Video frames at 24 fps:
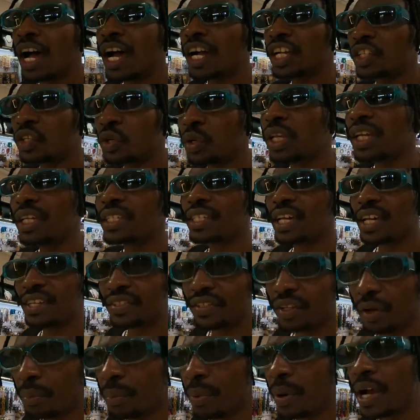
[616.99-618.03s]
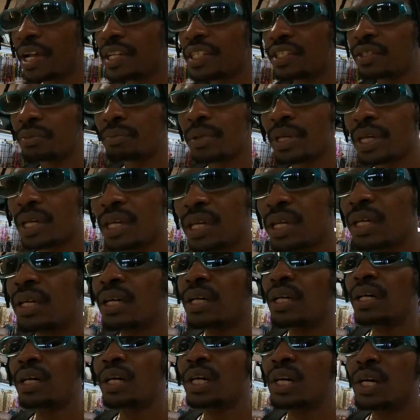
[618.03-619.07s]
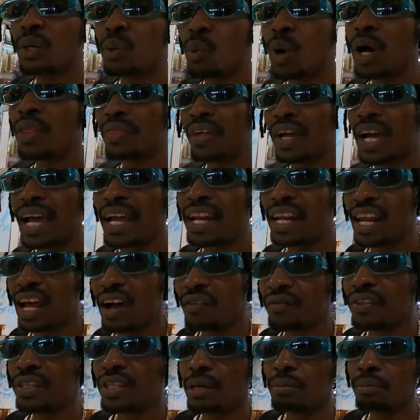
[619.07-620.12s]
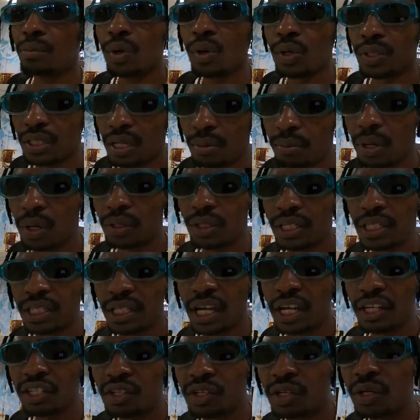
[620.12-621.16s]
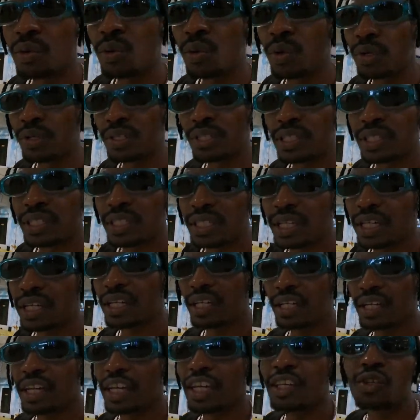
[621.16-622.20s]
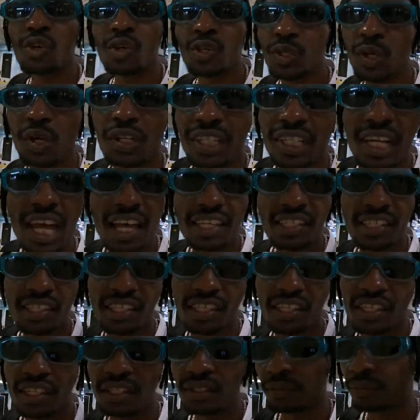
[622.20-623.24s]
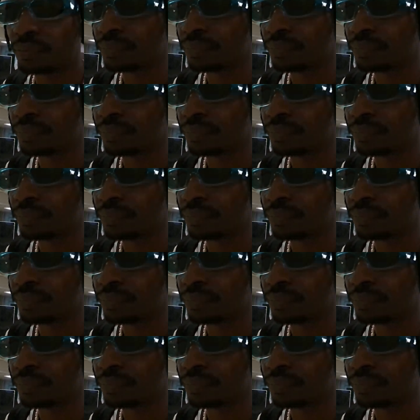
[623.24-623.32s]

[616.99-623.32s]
Actually, it has surprised me. One thing I loved the most about this country was it was not dusty.